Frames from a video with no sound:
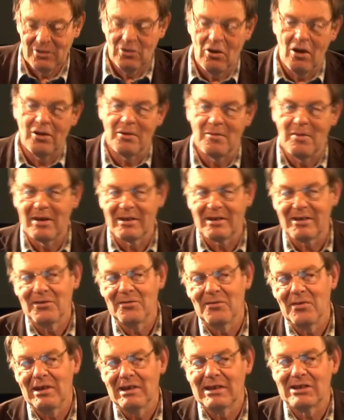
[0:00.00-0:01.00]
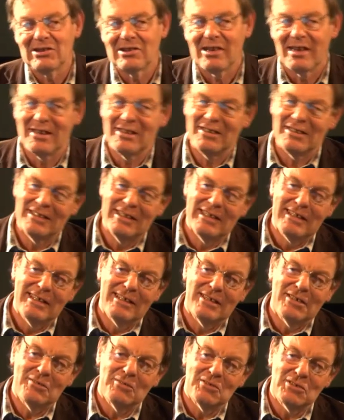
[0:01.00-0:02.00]
North American real estate
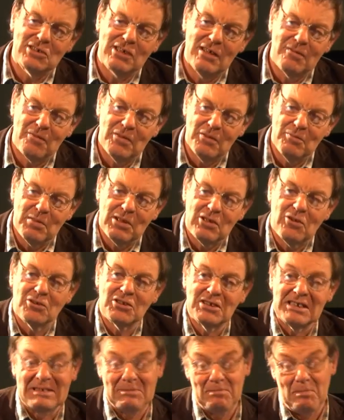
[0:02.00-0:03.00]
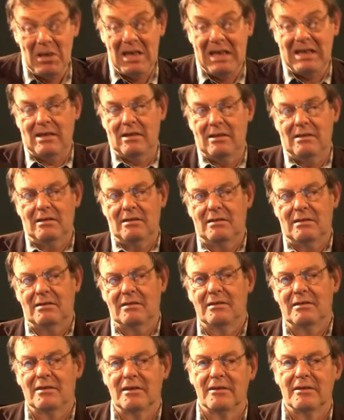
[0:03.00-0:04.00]
is different because it's big.
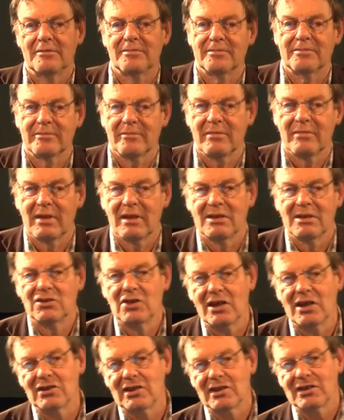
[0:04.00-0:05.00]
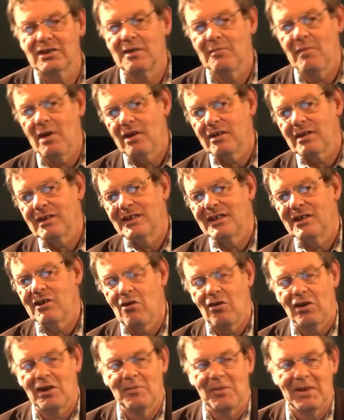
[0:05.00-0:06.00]
Yeah. Just as the American
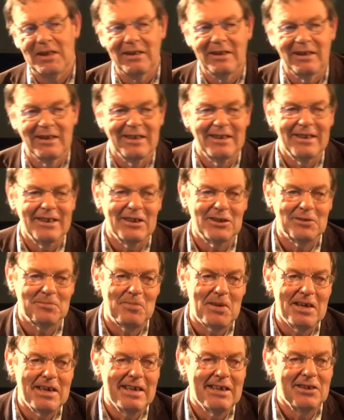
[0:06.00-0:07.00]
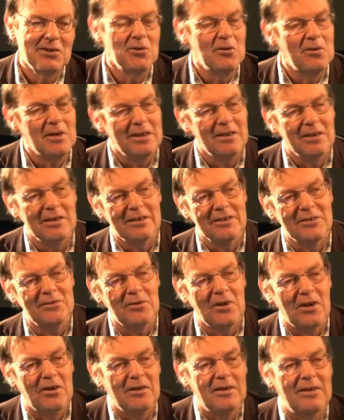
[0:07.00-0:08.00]
economy is big. You, it,
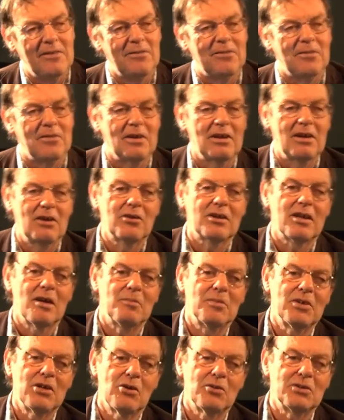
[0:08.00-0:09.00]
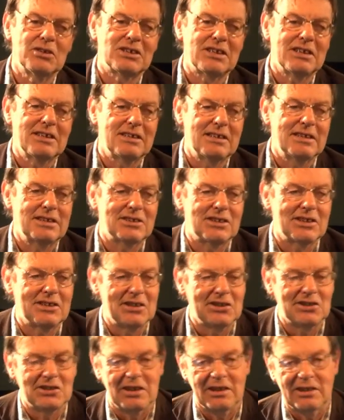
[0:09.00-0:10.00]
you know, if I look up the O E C D
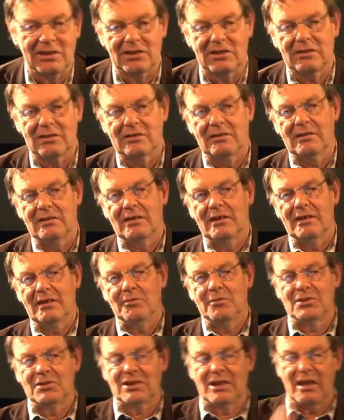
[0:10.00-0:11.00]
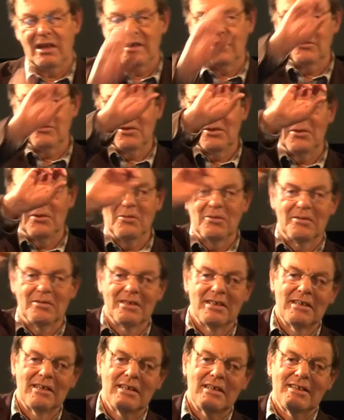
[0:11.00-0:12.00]
statistics, and it will say, you know,
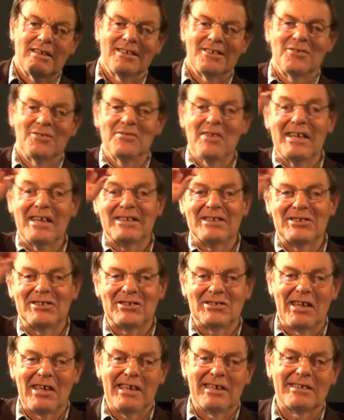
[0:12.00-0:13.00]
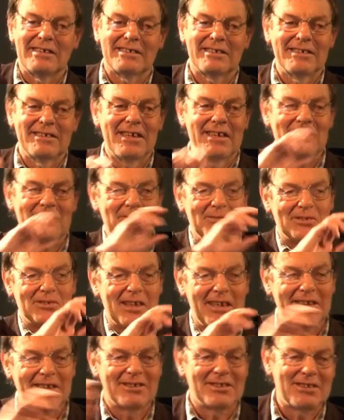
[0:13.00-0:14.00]
United States, and then it will
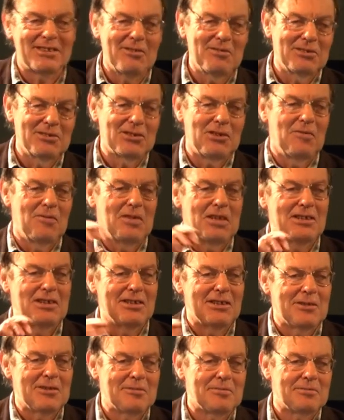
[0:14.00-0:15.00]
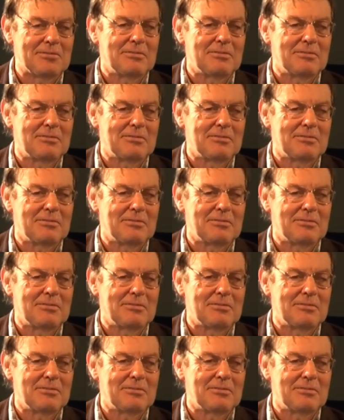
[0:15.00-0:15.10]
say Slovenia,